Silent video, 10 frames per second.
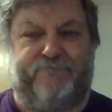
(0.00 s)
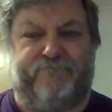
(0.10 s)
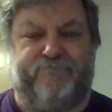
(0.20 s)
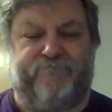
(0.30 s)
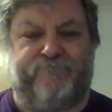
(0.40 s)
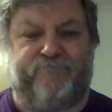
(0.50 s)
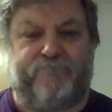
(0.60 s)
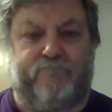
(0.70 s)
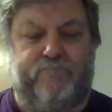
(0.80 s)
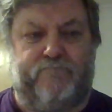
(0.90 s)

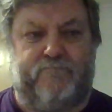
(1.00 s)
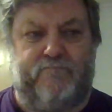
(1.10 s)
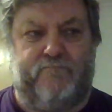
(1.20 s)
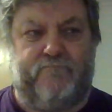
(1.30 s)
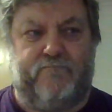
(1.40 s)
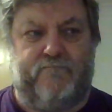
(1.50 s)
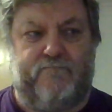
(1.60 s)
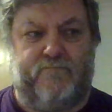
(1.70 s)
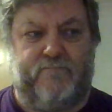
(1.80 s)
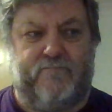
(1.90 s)

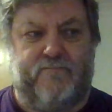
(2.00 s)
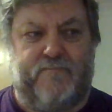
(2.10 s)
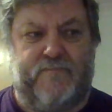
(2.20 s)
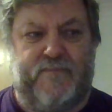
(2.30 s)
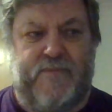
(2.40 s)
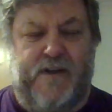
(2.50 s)
(no one is talking)